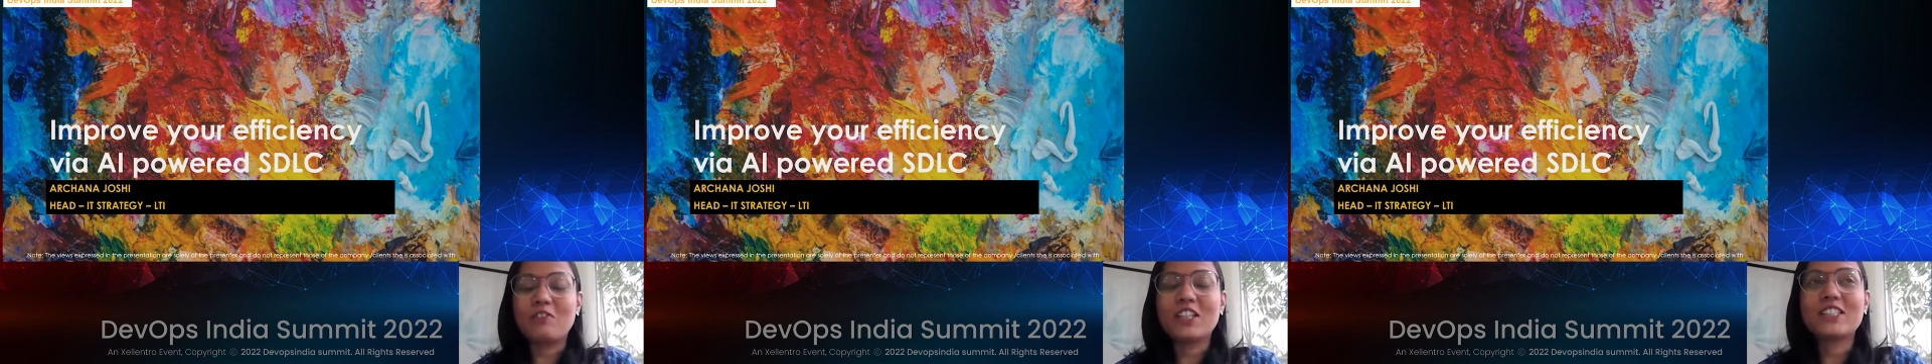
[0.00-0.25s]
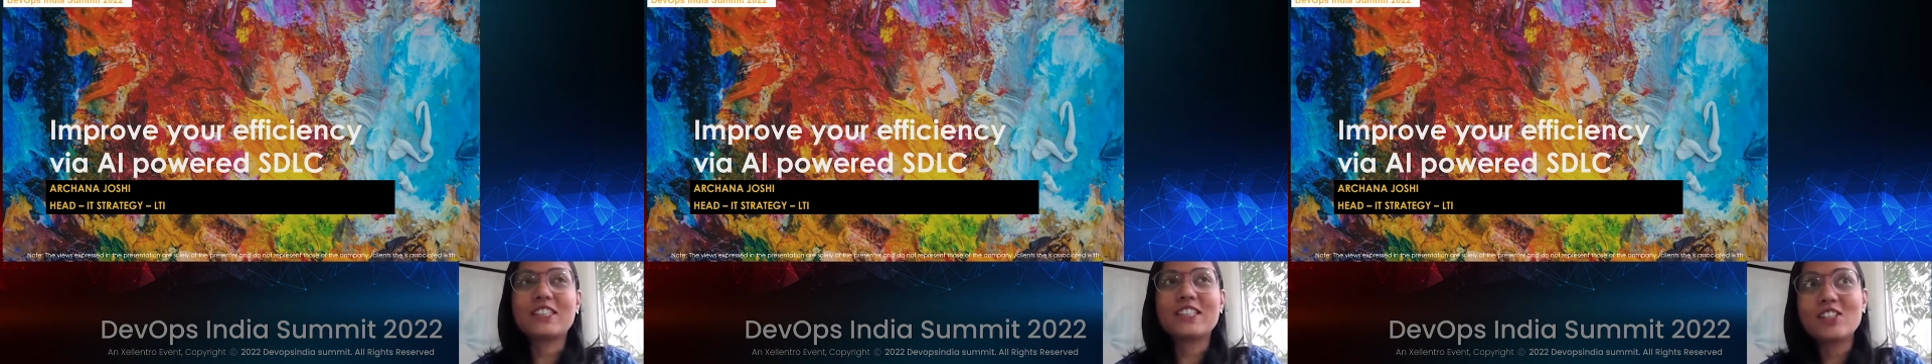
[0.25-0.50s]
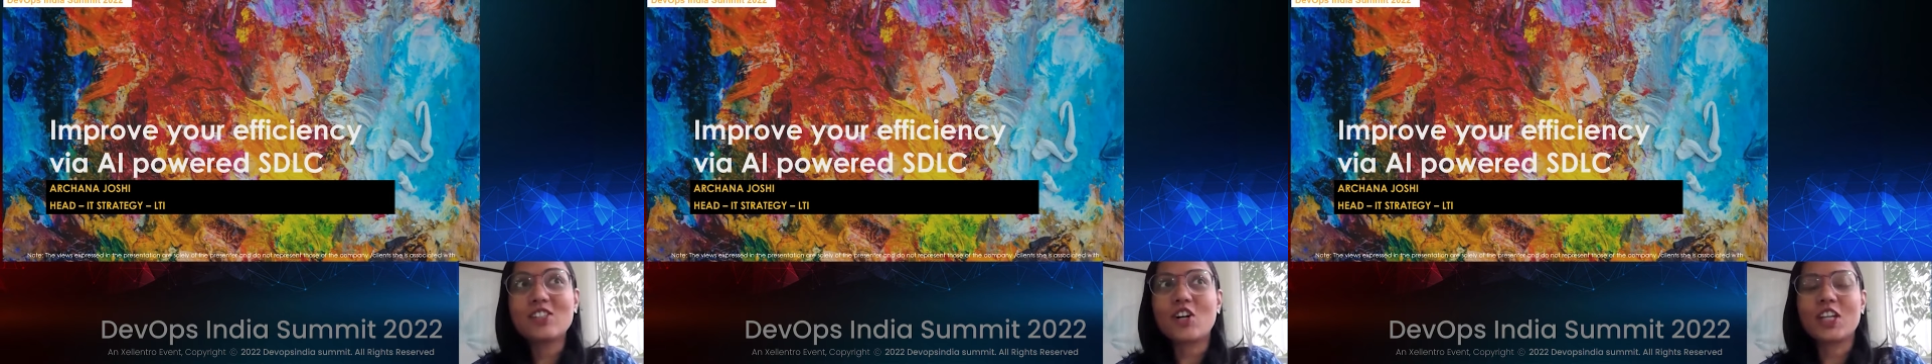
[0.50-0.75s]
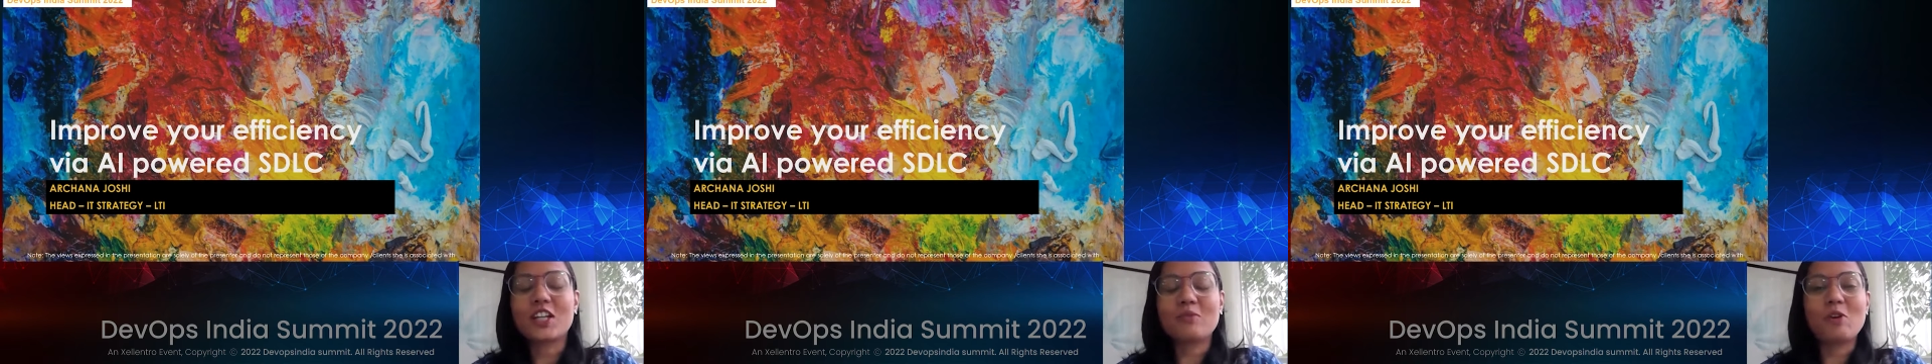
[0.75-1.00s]
We are still
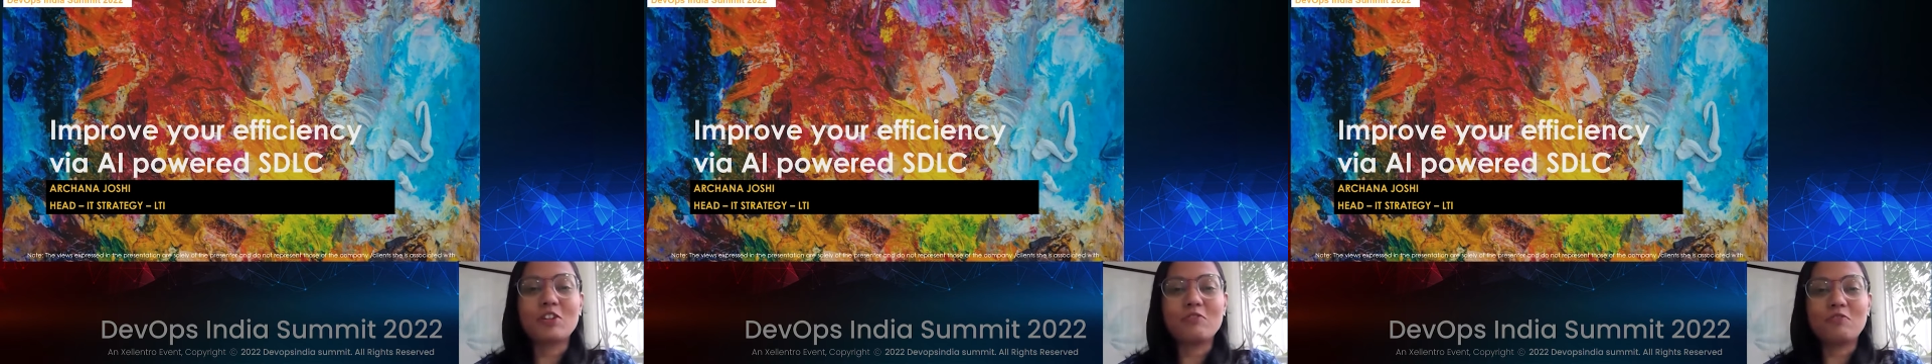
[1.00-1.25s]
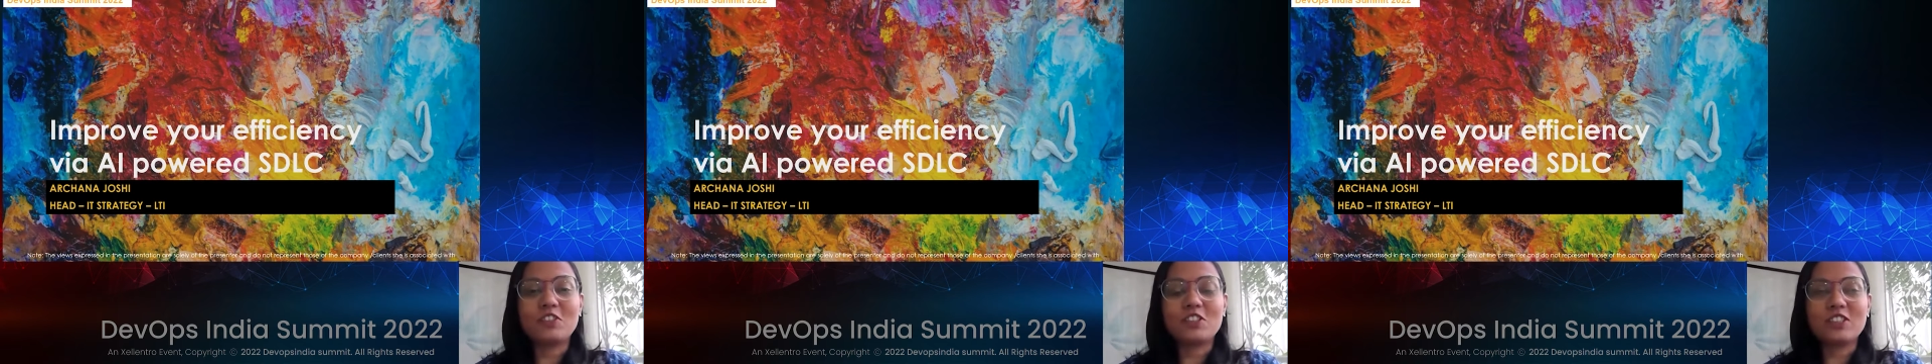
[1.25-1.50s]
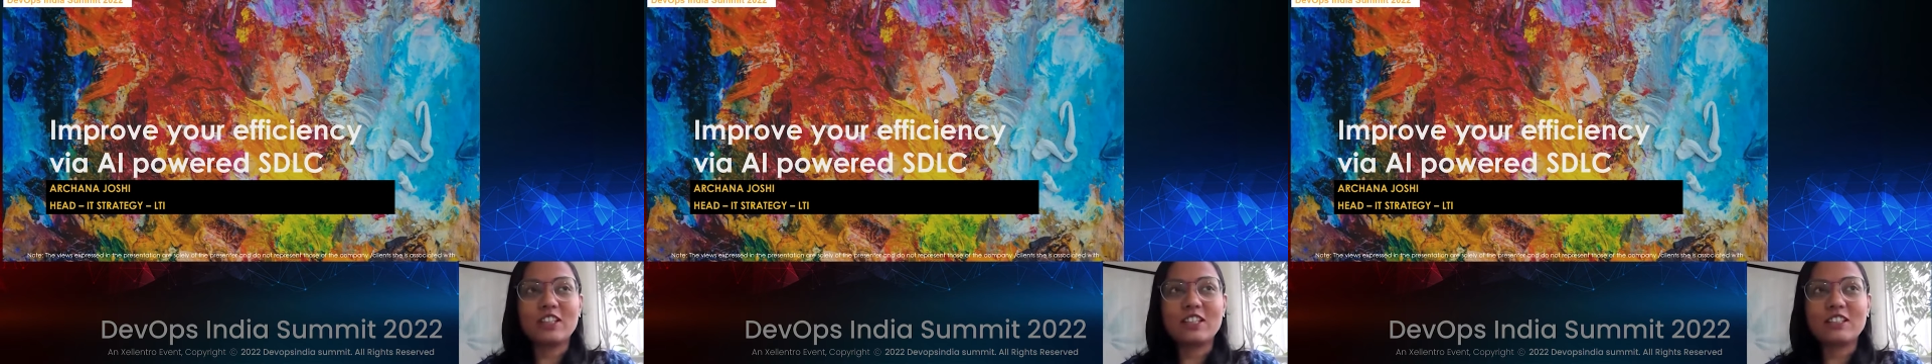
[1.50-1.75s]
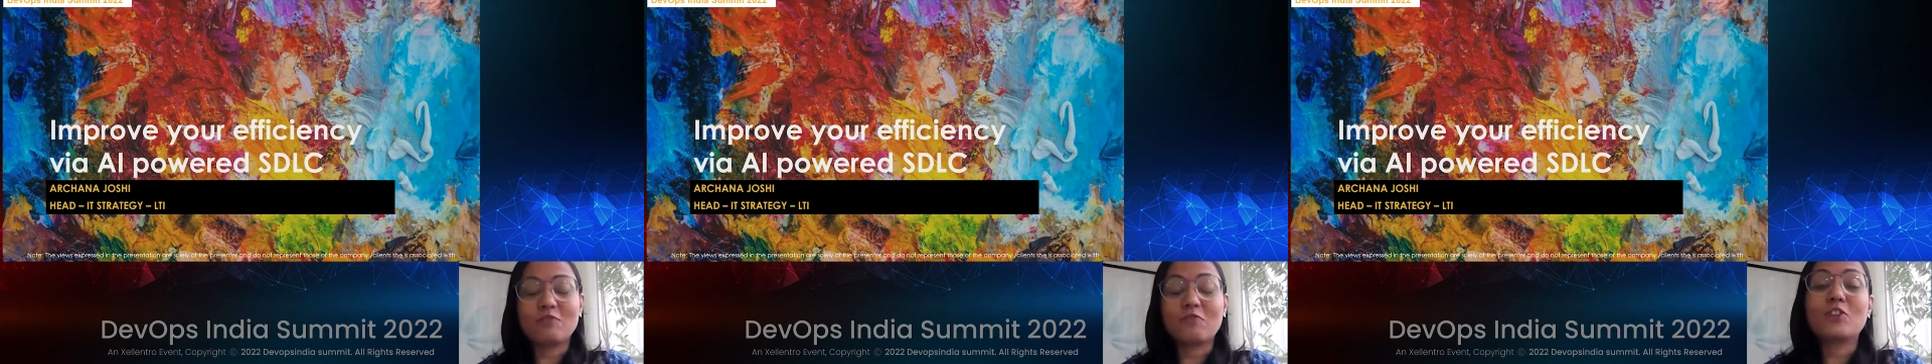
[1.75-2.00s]
talking about different
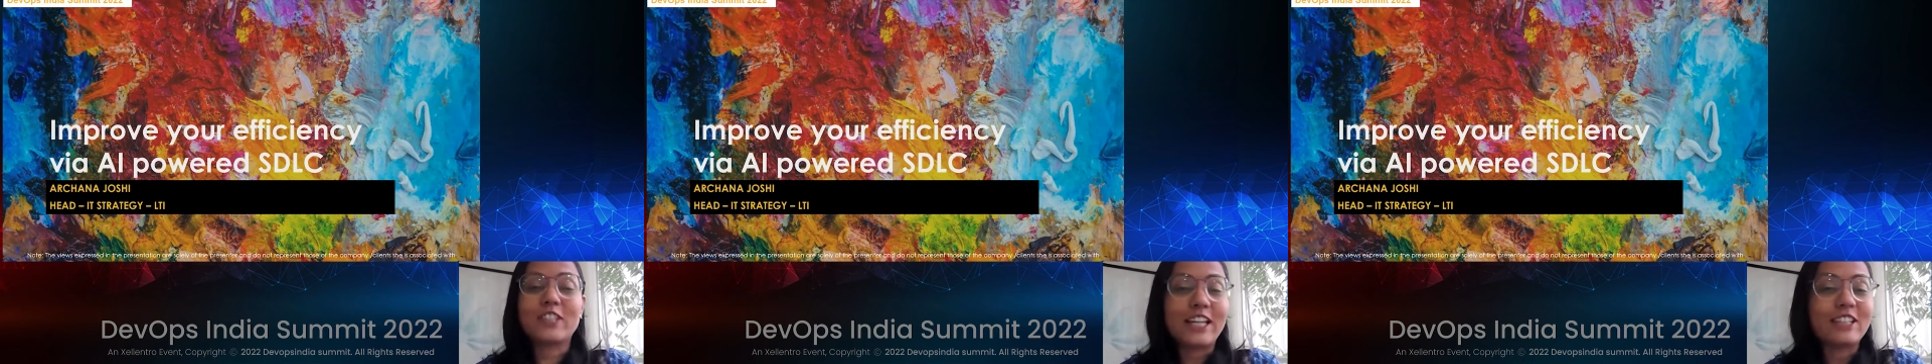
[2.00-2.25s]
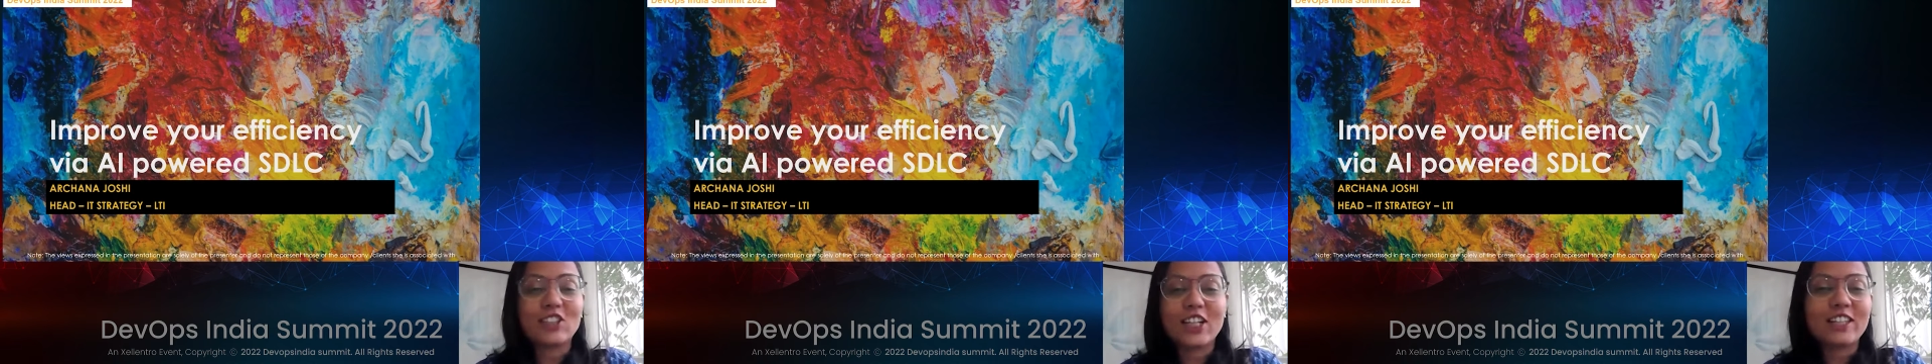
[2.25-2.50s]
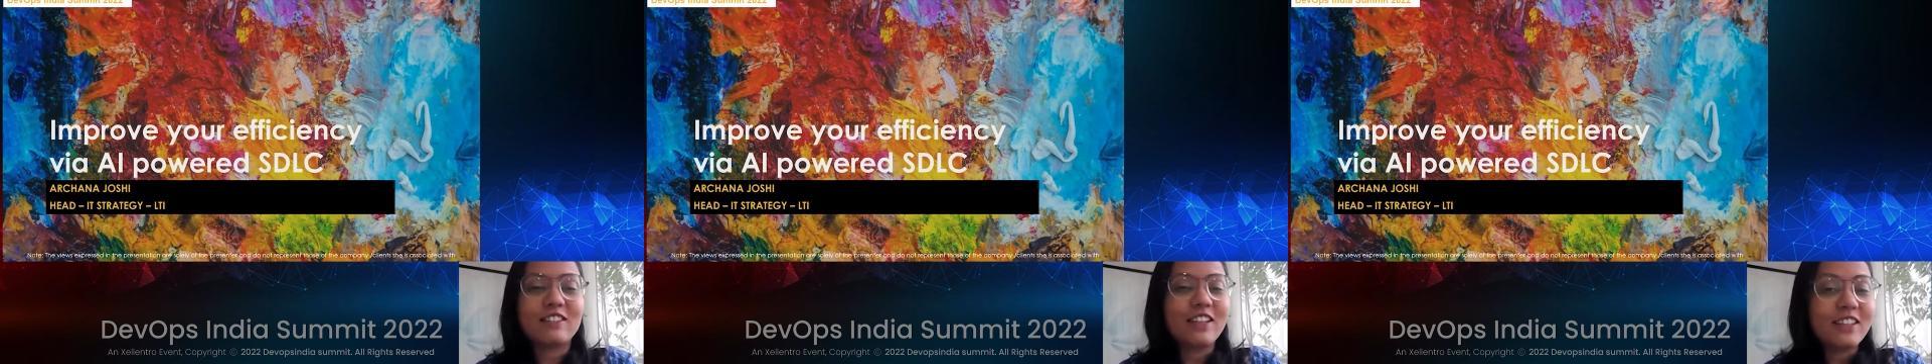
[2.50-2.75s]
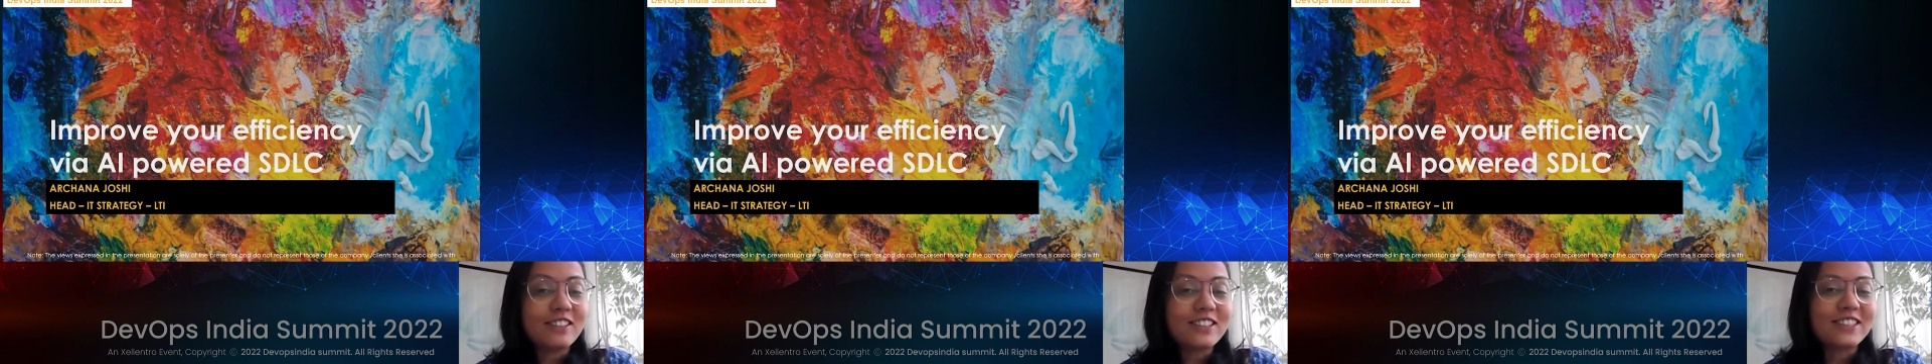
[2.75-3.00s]
things. Of course, Agile
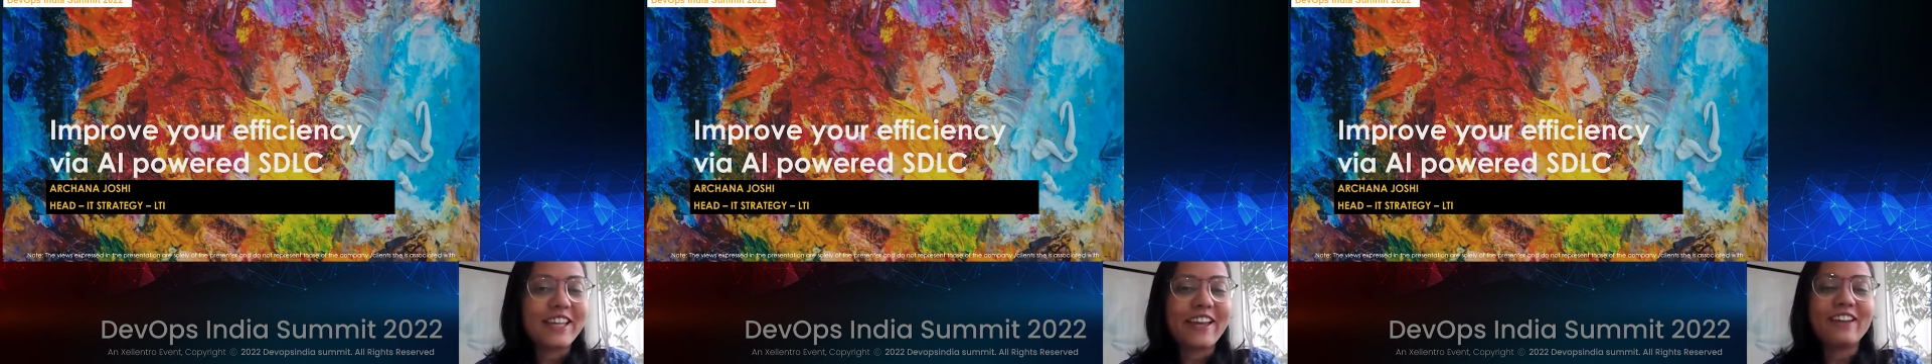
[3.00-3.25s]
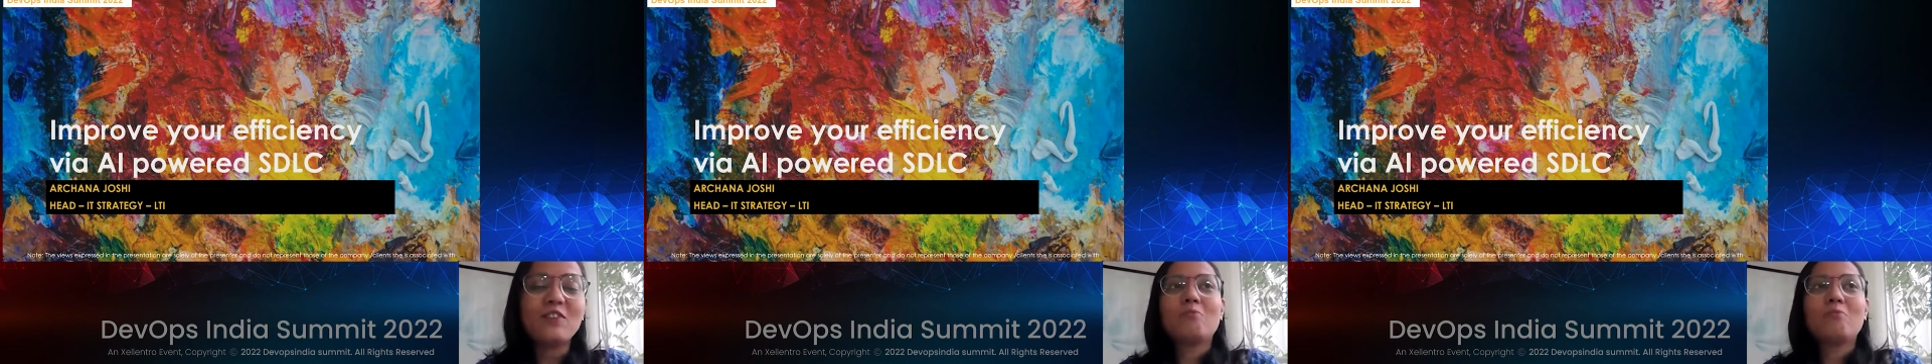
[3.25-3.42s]
is there,